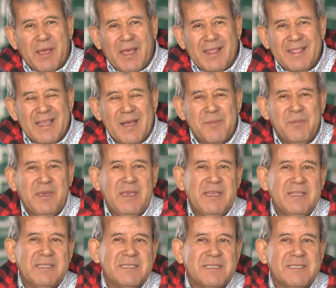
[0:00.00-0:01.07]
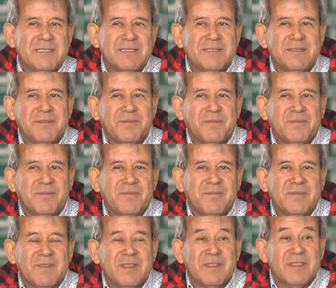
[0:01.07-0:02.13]
And that means
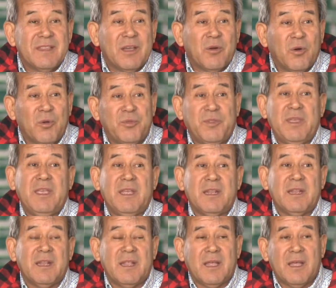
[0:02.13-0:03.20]
the whole thing.